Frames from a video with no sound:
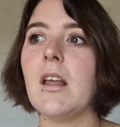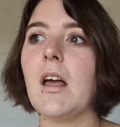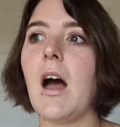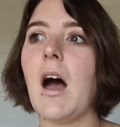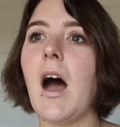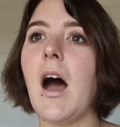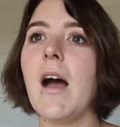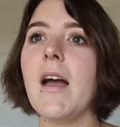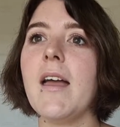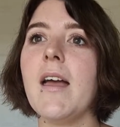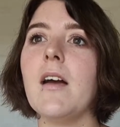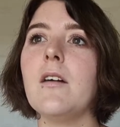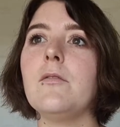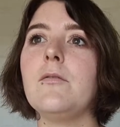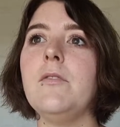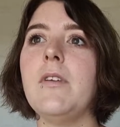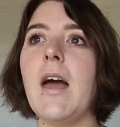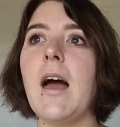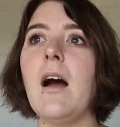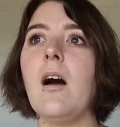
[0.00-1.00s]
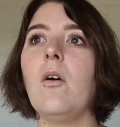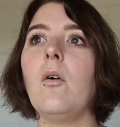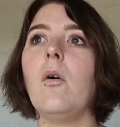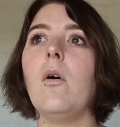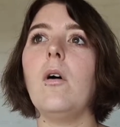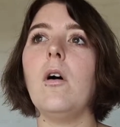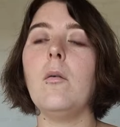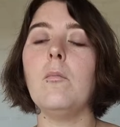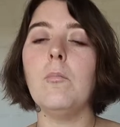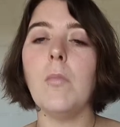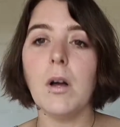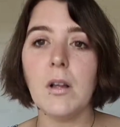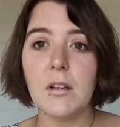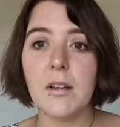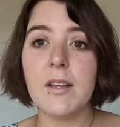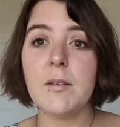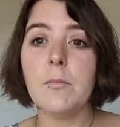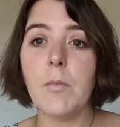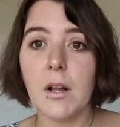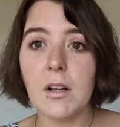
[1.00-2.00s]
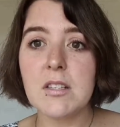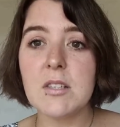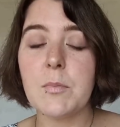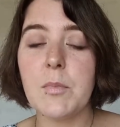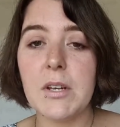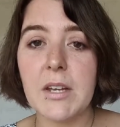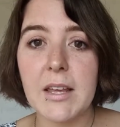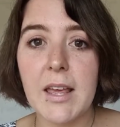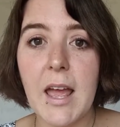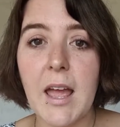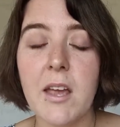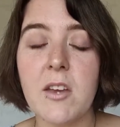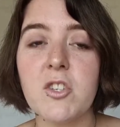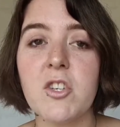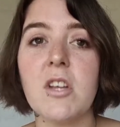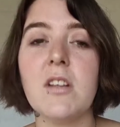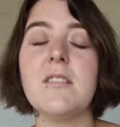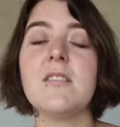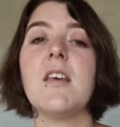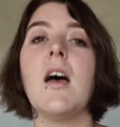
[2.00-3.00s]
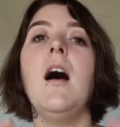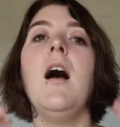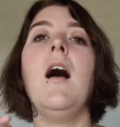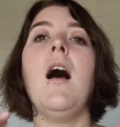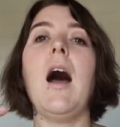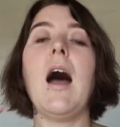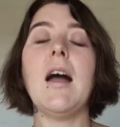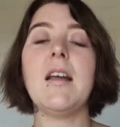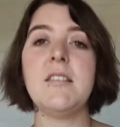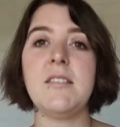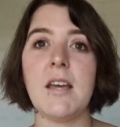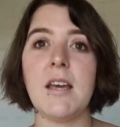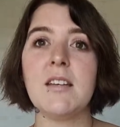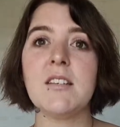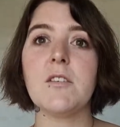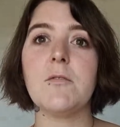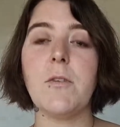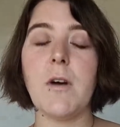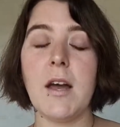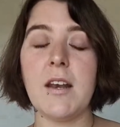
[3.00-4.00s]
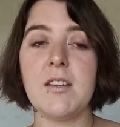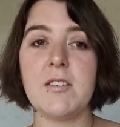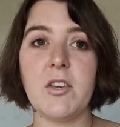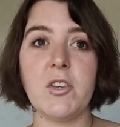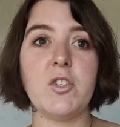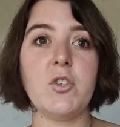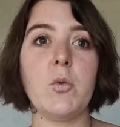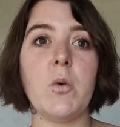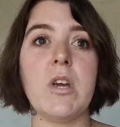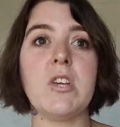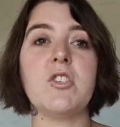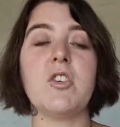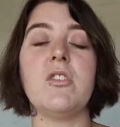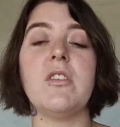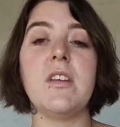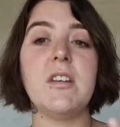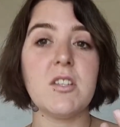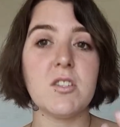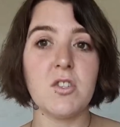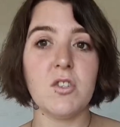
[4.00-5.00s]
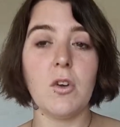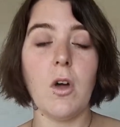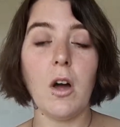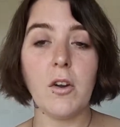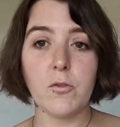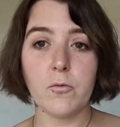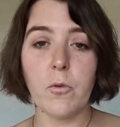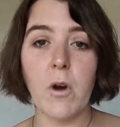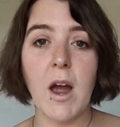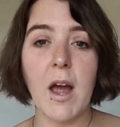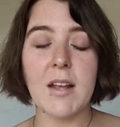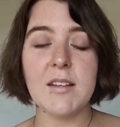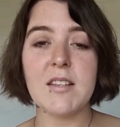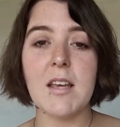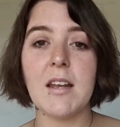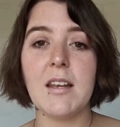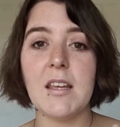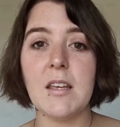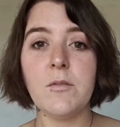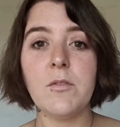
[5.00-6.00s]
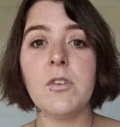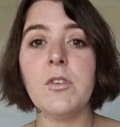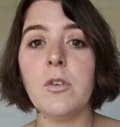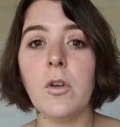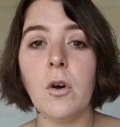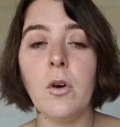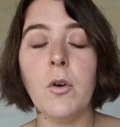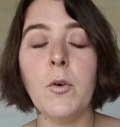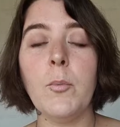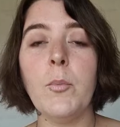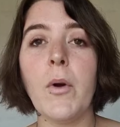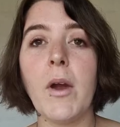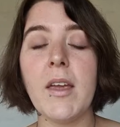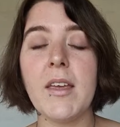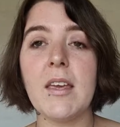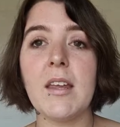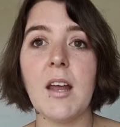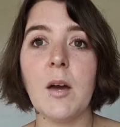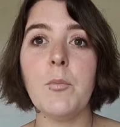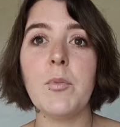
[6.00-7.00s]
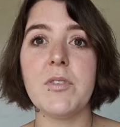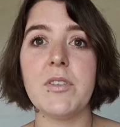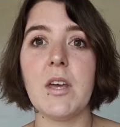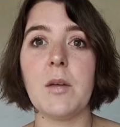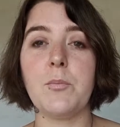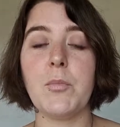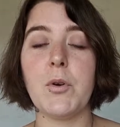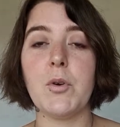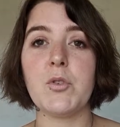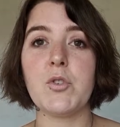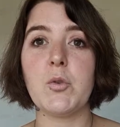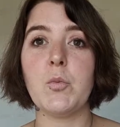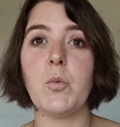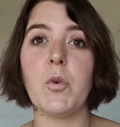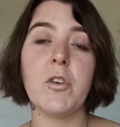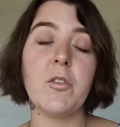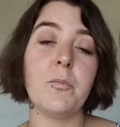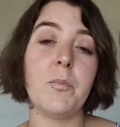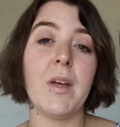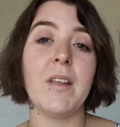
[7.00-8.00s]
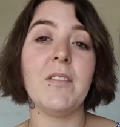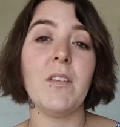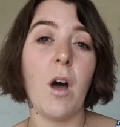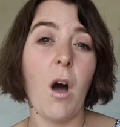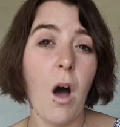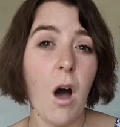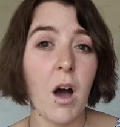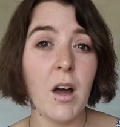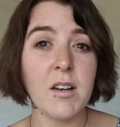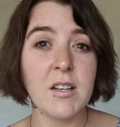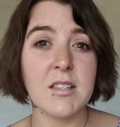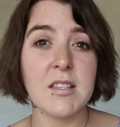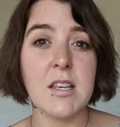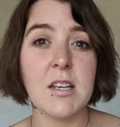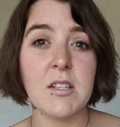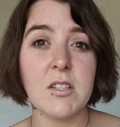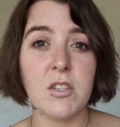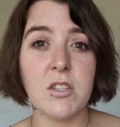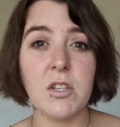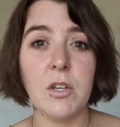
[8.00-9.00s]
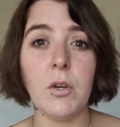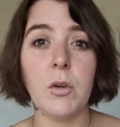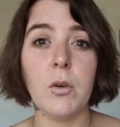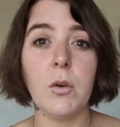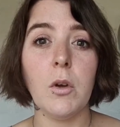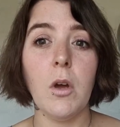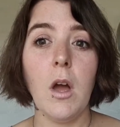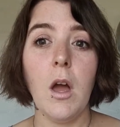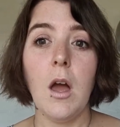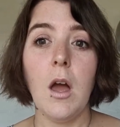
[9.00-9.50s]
I have now, in multiple occasions, identified a situation that is not right. And even though breaking up with that person would have been the hardest thing to do,